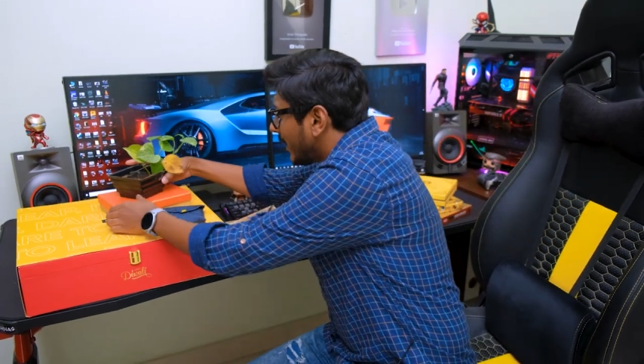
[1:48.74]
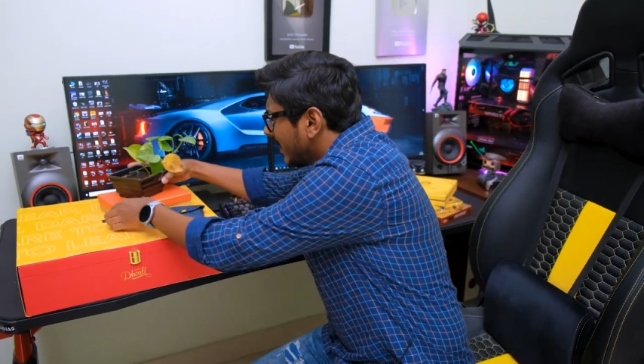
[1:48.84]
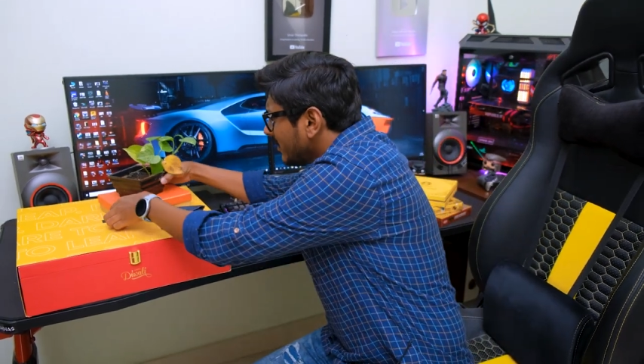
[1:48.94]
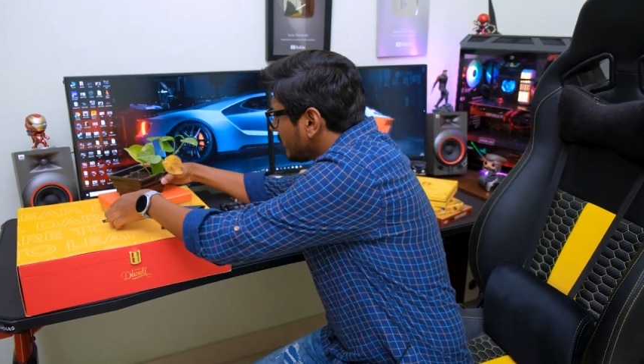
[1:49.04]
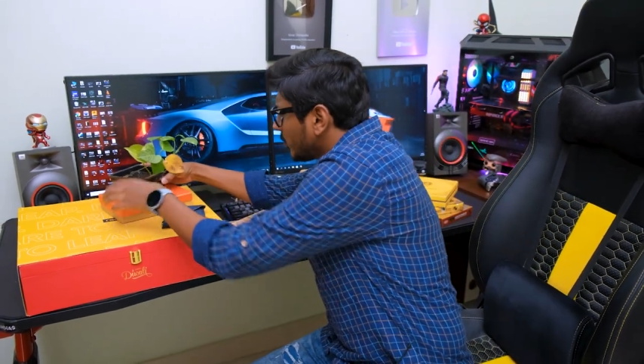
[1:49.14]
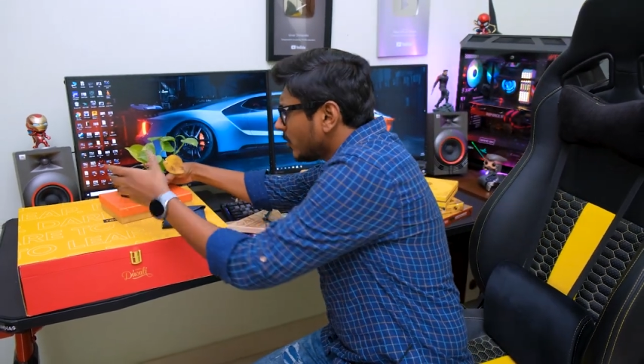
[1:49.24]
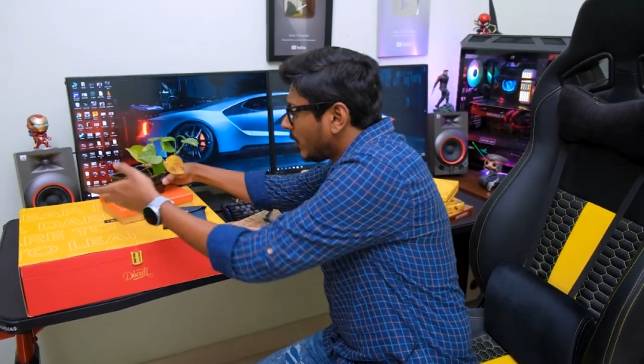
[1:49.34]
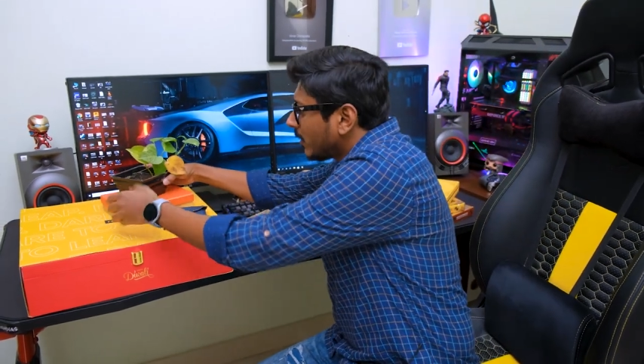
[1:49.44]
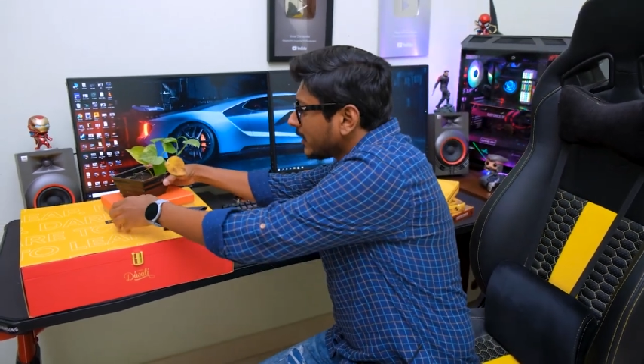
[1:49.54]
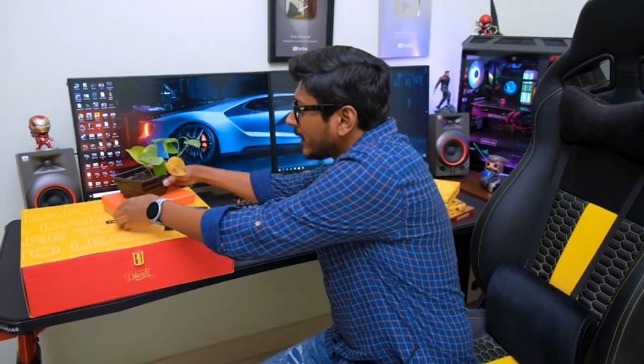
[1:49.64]
And you know,
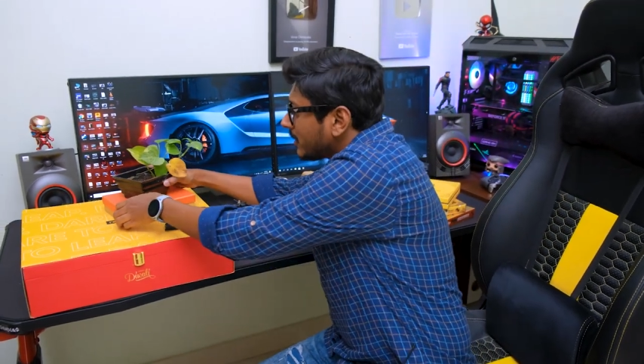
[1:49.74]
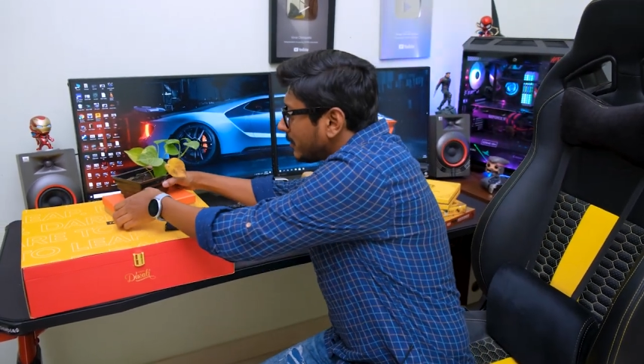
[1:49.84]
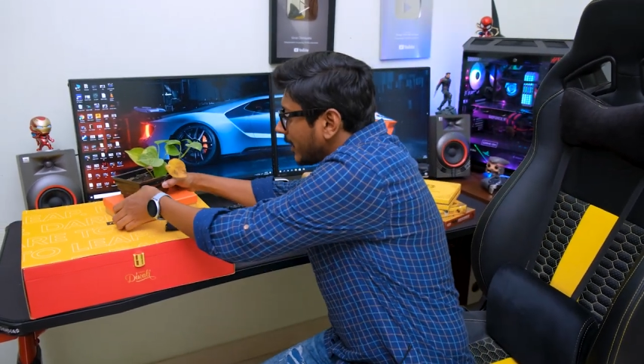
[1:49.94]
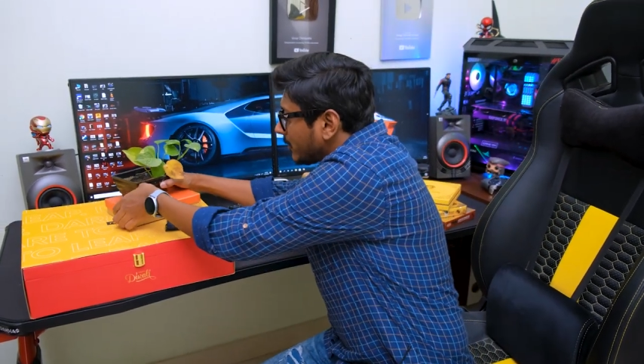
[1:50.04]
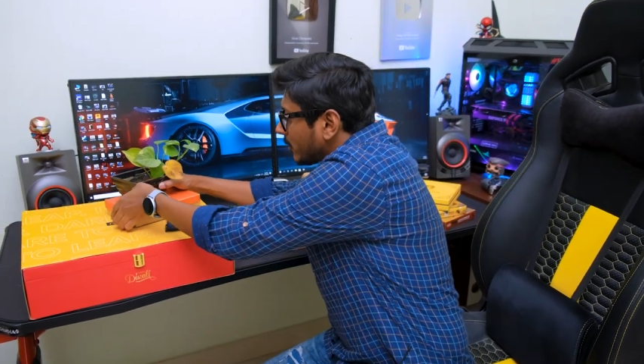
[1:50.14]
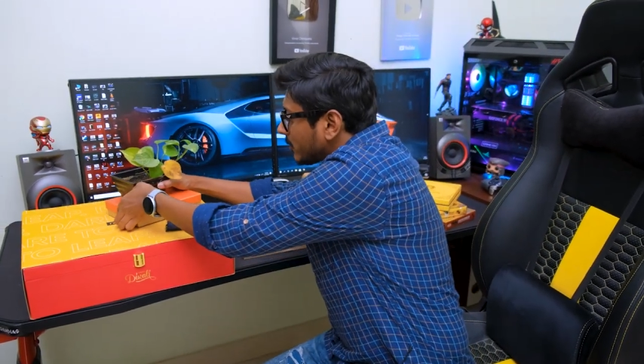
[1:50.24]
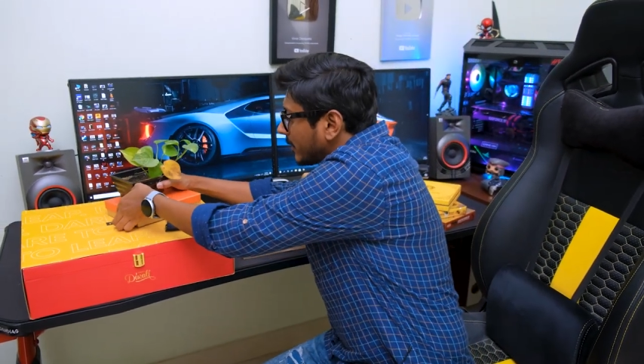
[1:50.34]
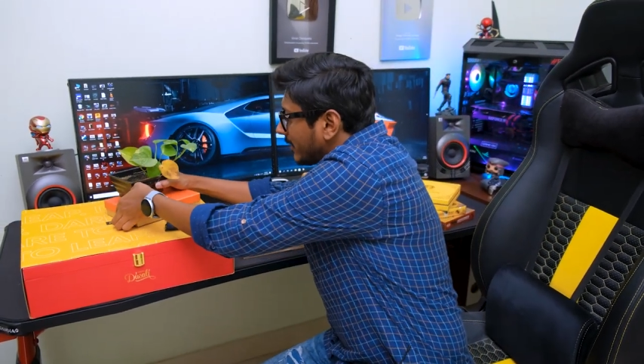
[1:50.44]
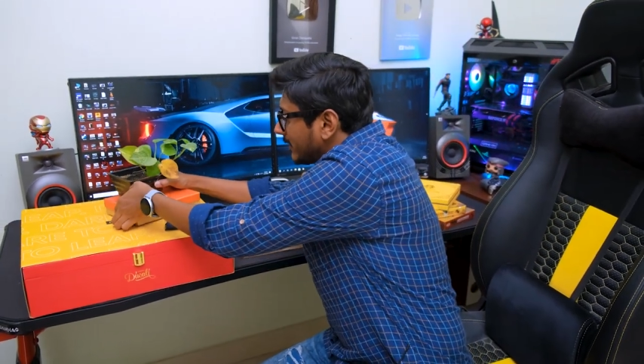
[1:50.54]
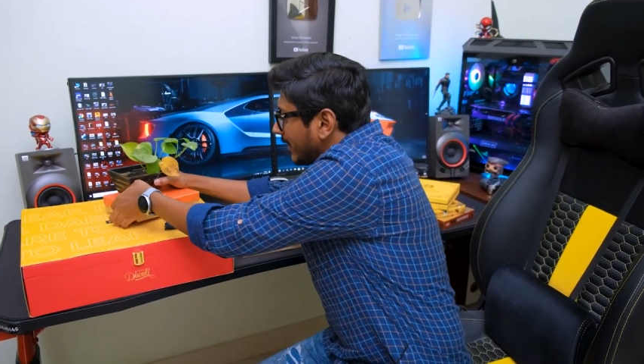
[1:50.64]
all the other brands also
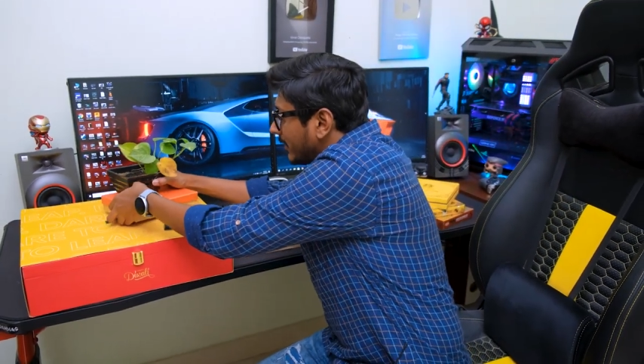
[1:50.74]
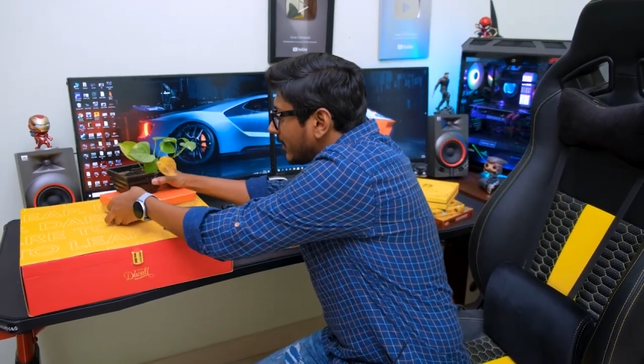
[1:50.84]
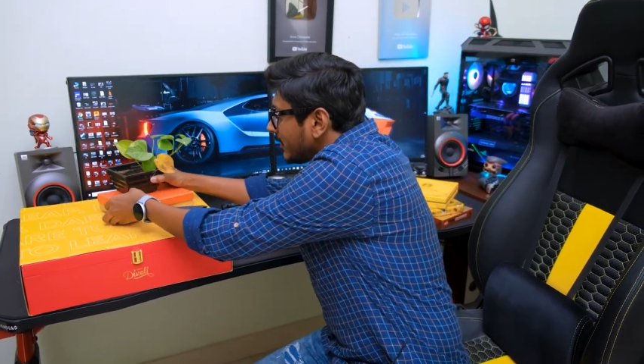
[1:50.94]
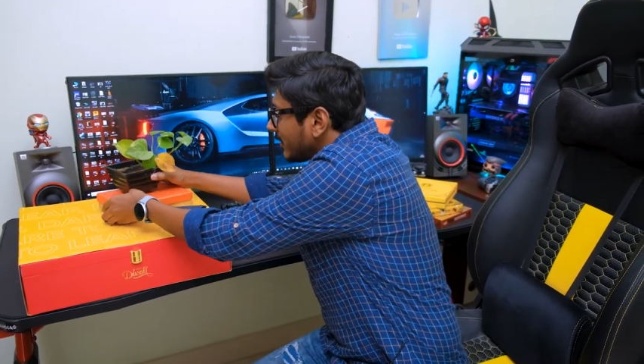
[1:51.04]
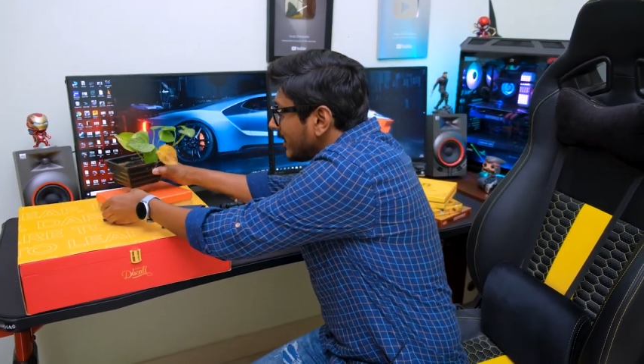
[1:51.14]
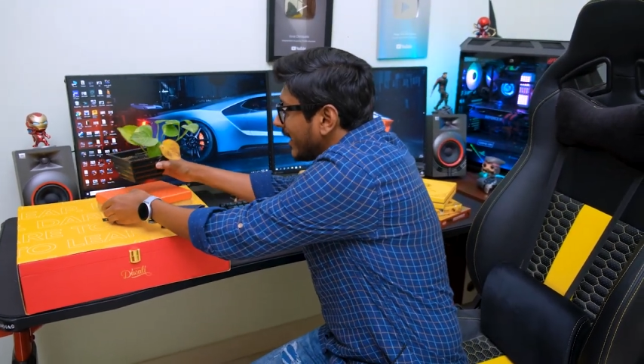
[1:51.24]
have sent us,